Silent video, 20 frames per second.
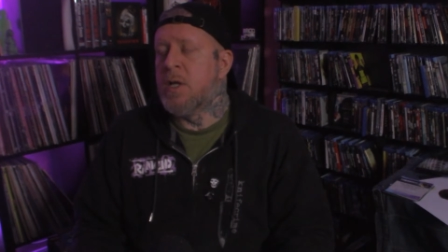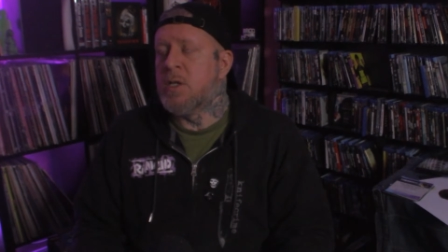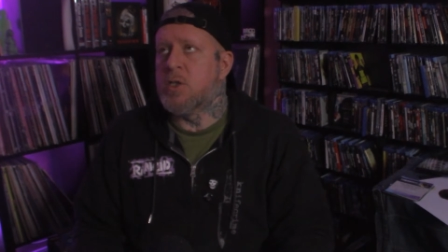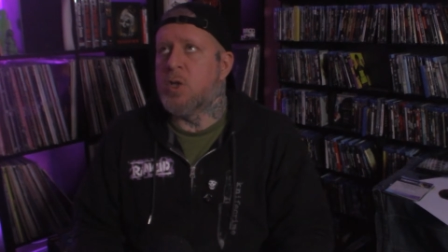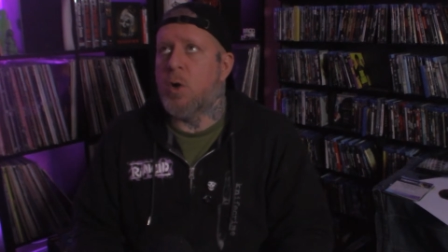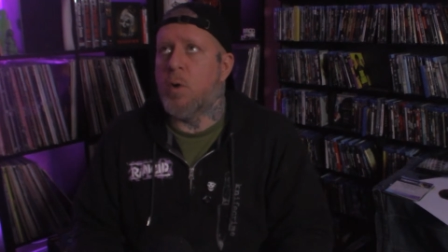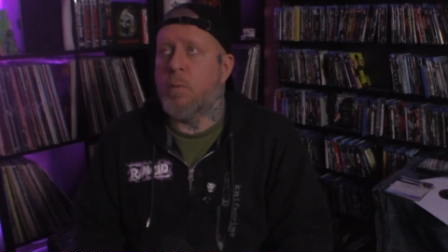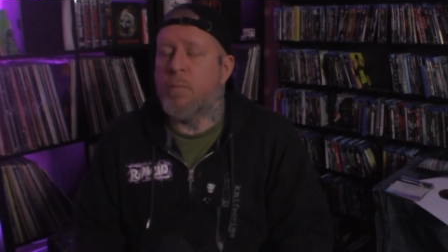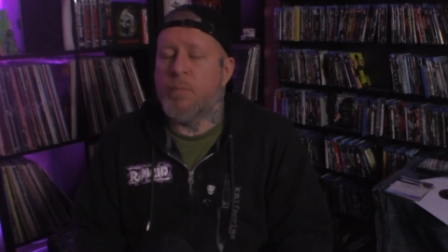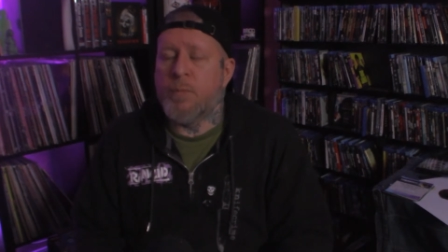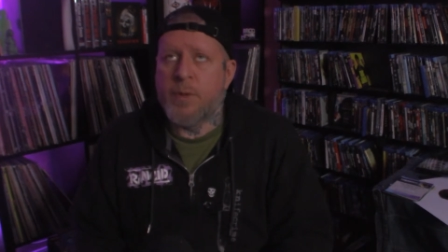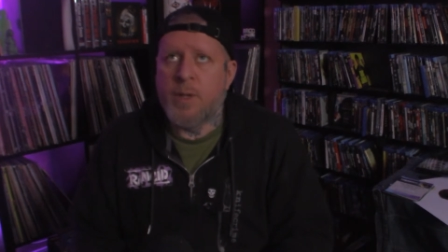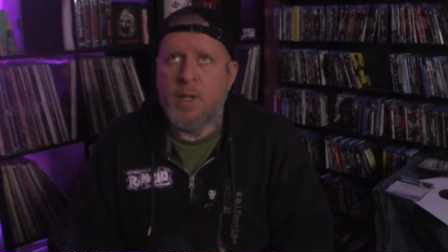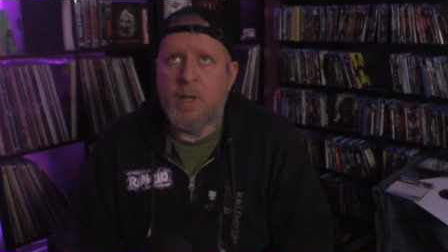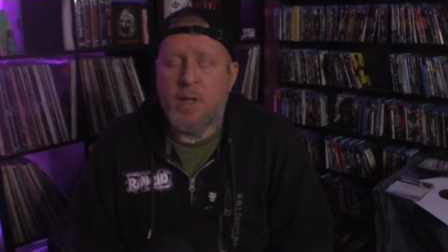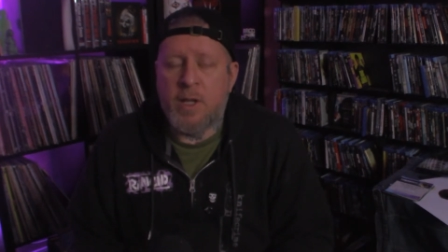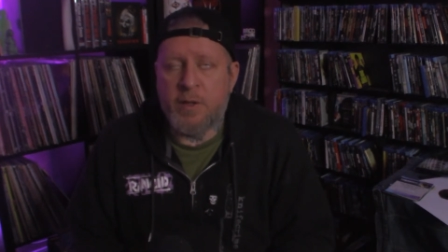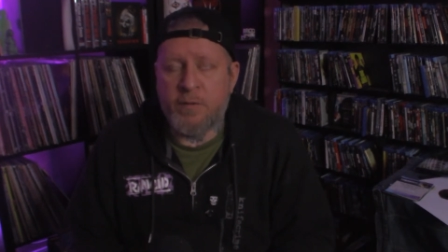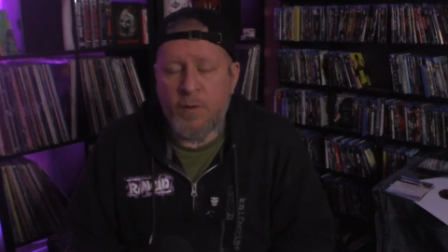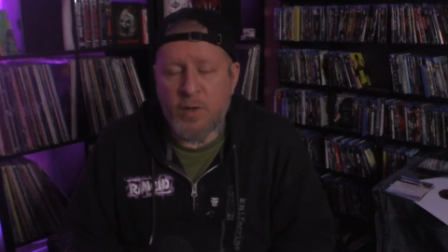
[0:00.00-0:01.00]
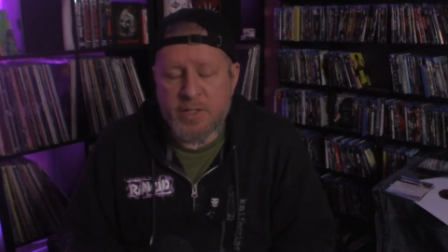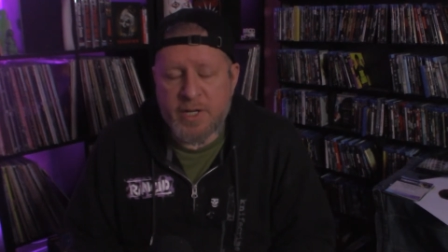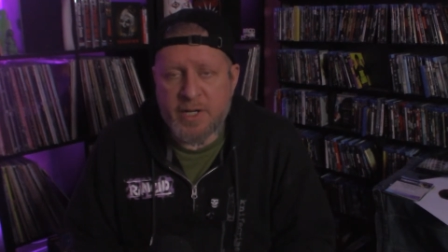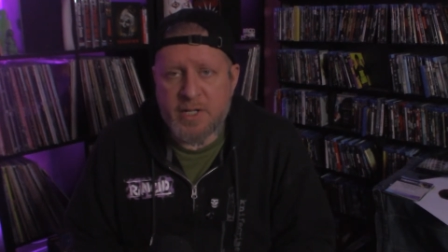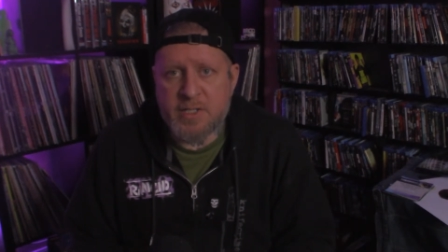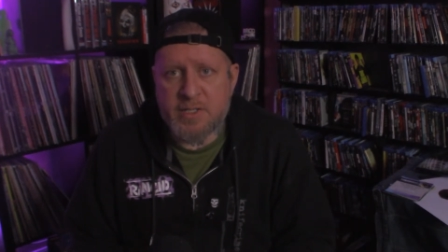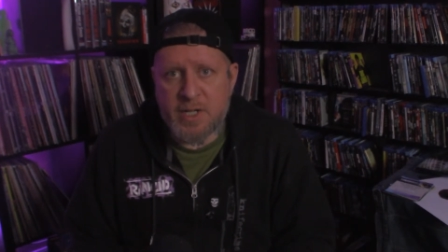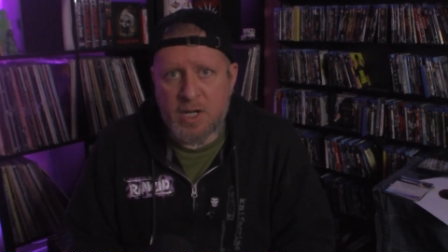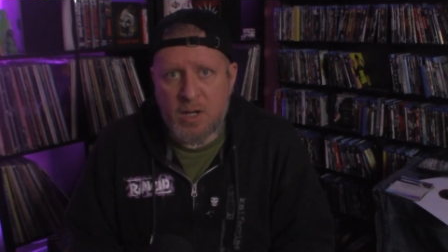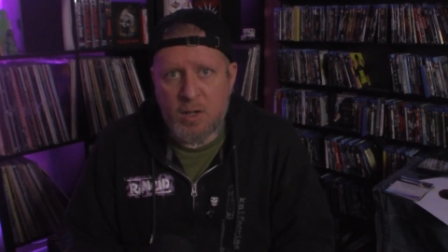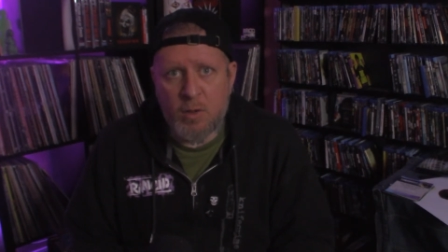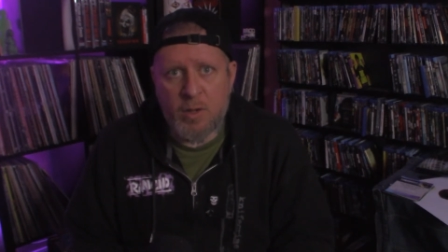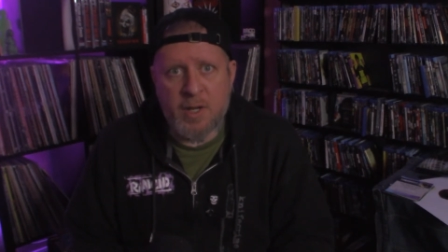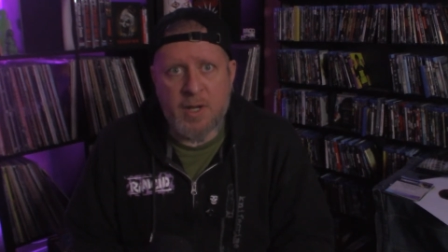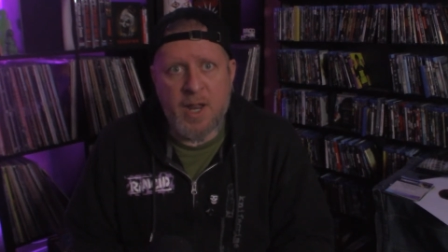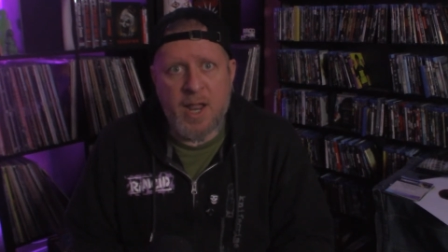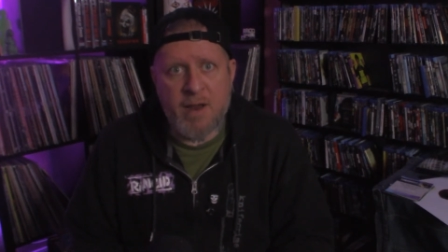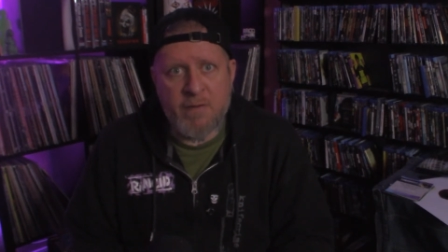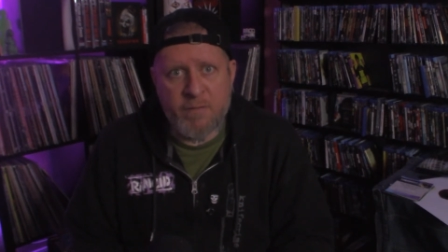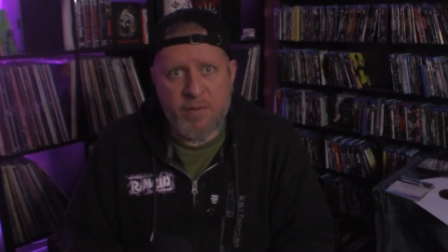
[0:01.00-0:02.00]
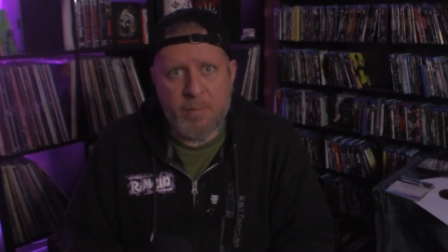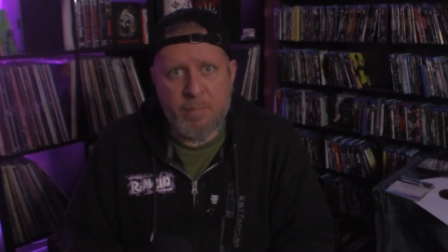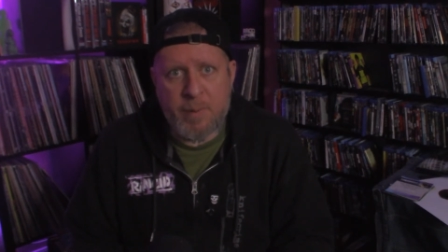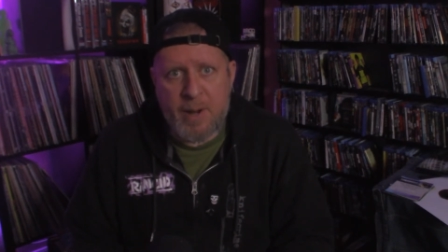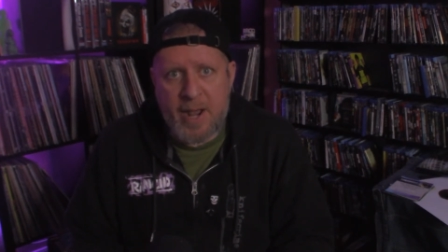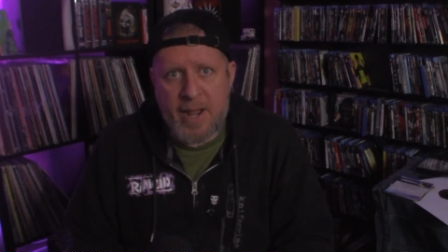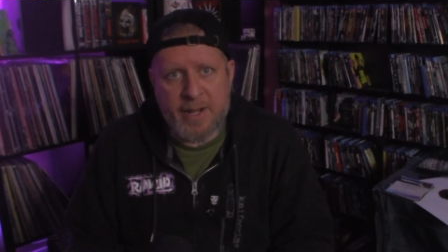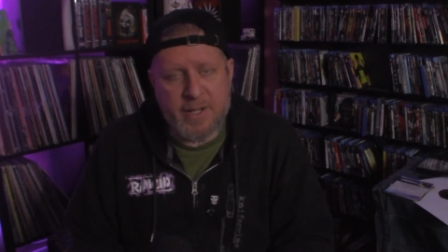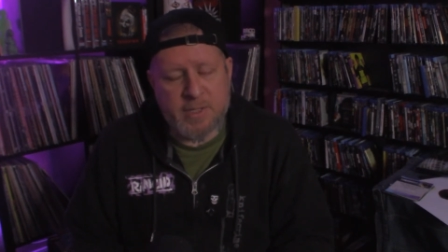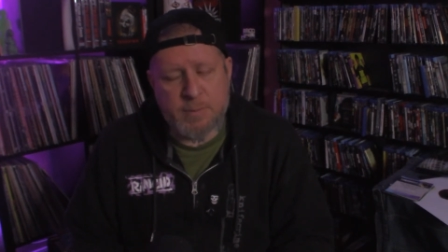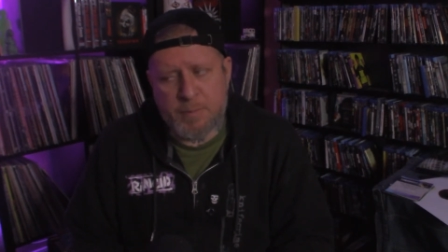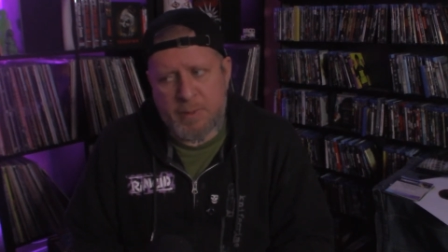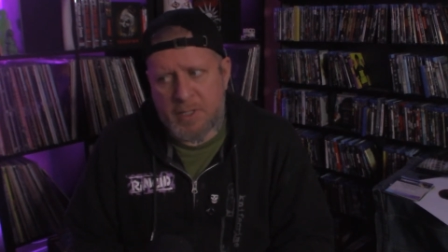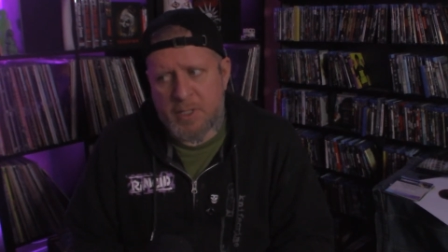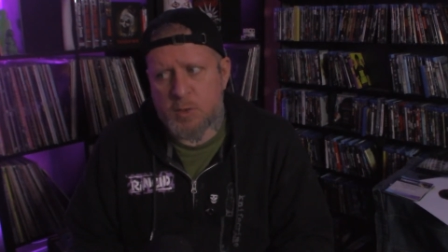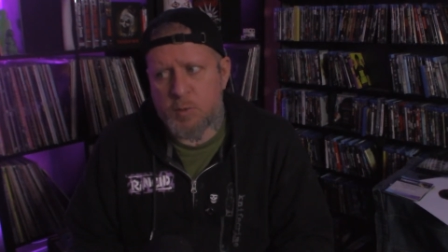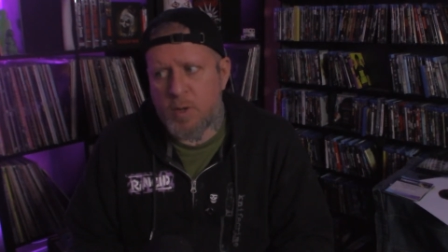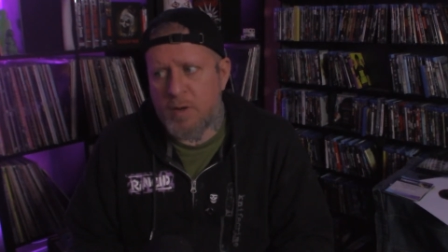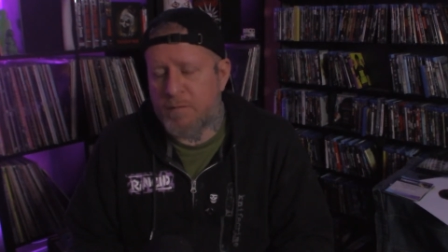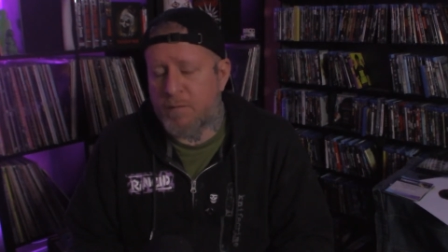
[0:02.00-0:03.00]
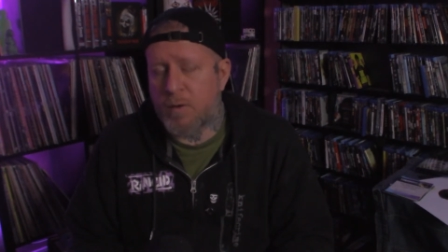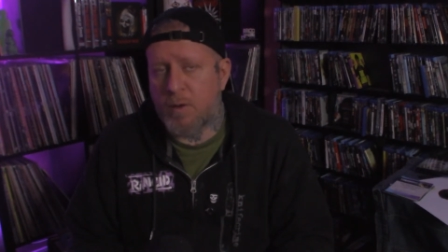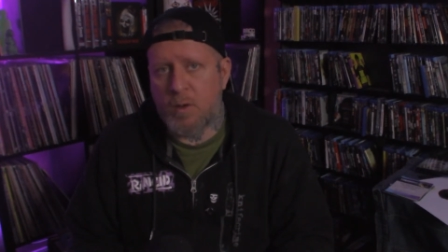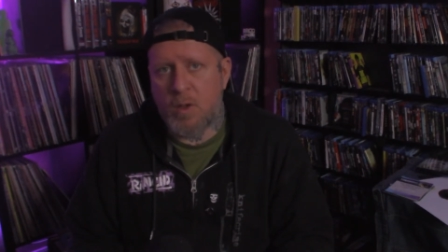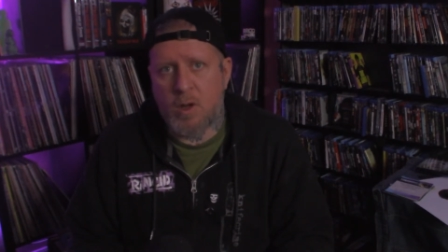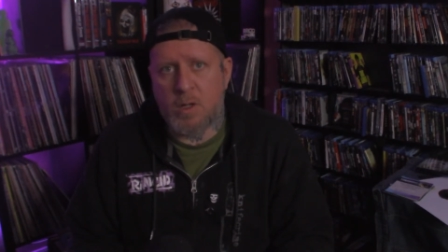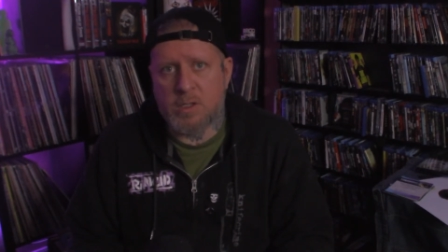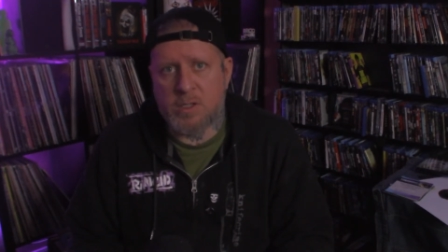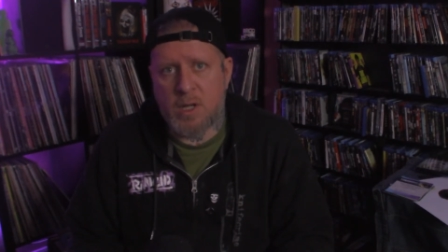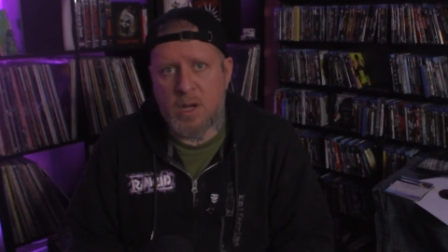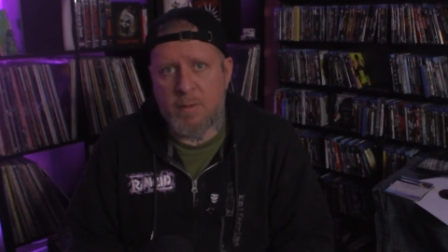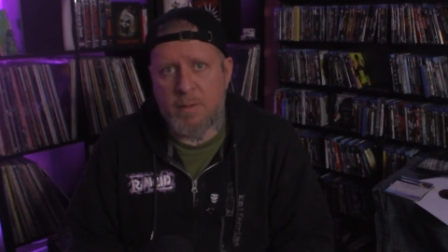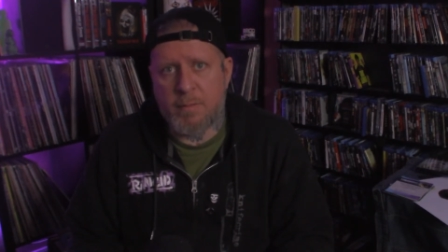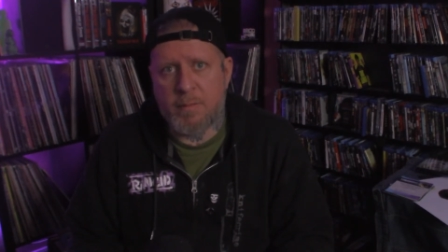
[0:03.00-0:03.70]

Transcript: so as far as I can tell, in every pack, it's been this way for a long time.